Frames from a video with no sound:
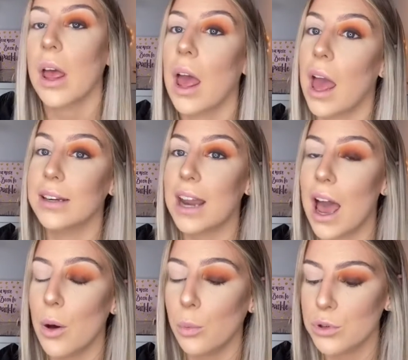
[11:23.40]
And
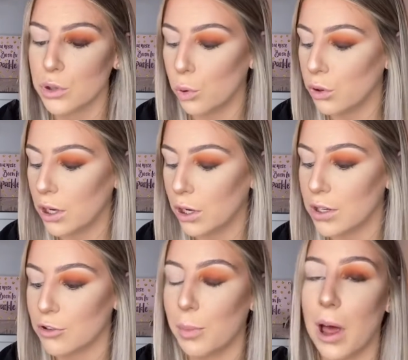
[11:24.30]
now, once all the
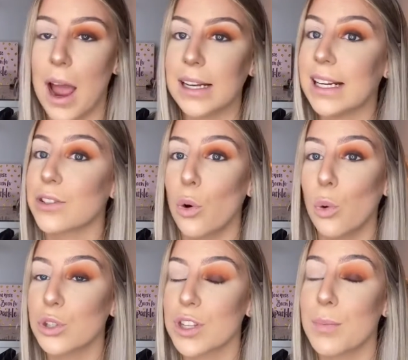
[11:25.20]
colours are applied, it's
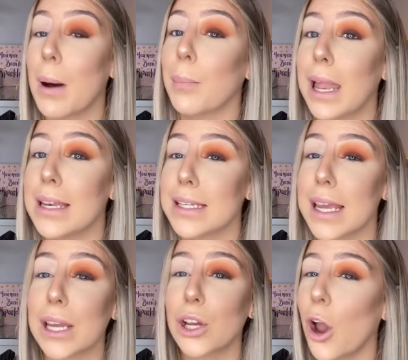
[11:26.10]
all just about
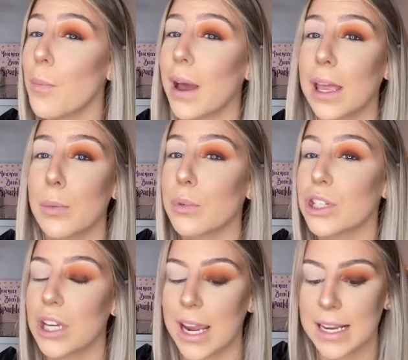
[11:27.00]
blending, going back in with the
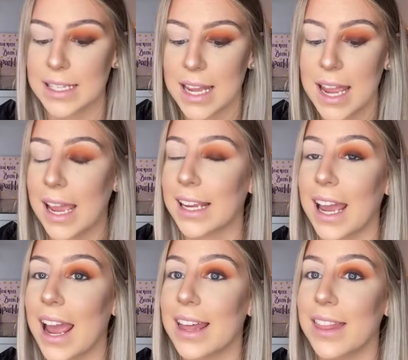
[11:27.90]
shades and
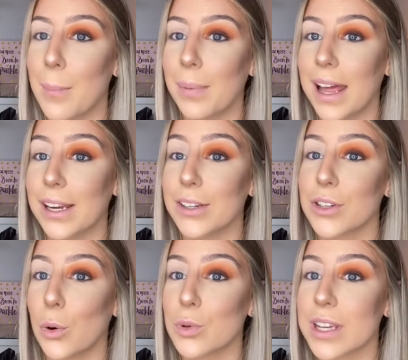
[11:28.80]
getting that blend
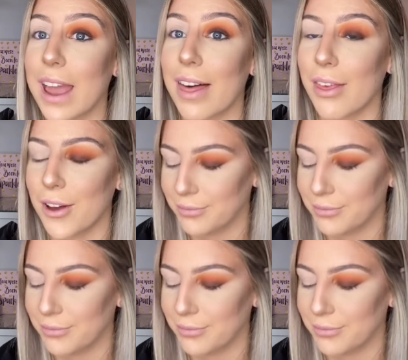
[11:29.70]
all together.